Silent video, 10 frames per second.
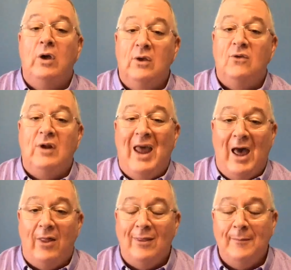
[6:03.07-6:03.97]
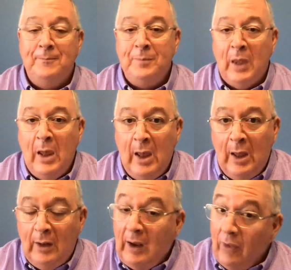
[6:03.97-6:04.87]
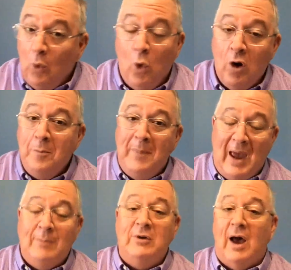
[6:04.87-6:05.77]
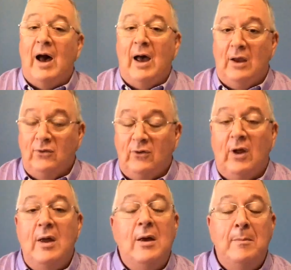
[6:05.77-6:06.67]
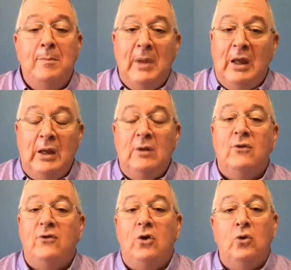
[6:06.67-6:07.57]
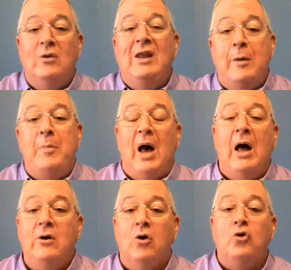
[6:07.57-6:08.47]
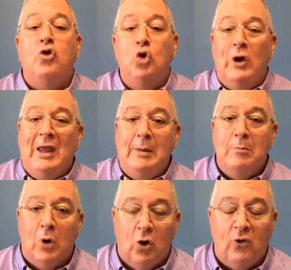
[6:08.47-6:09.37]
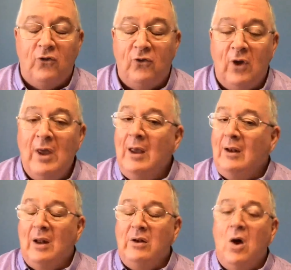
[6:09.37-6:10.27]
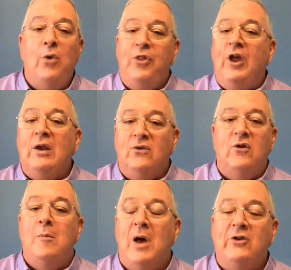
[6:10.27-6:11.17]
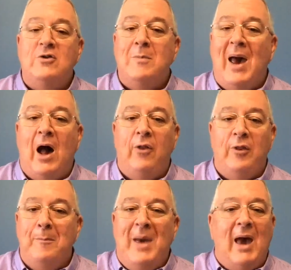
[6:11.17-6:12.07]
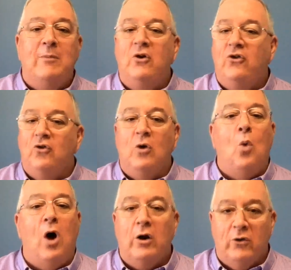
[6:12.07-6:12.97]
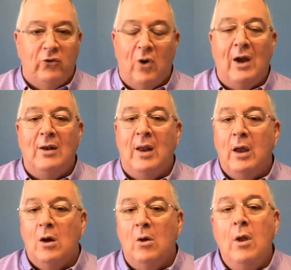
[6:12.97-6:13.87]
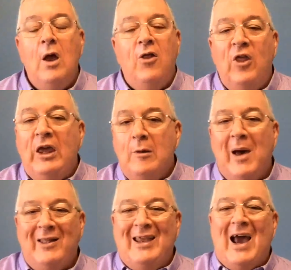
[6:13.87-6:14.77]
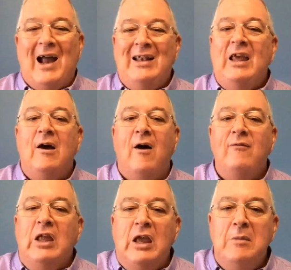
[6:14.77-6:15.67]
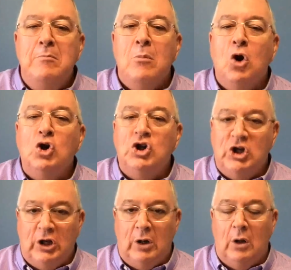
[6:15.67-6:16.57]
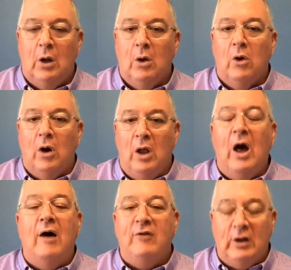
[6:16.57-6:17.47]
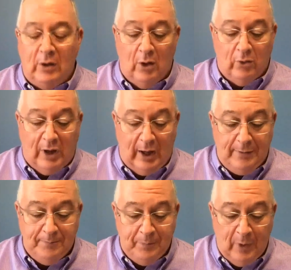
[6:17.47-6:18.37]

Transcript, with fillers: his death? Now, the word baptized means to dip under, to immerse. Now, don't think so much about the baptistry waters right now. Think about the idea of the immersion er, of it, okay?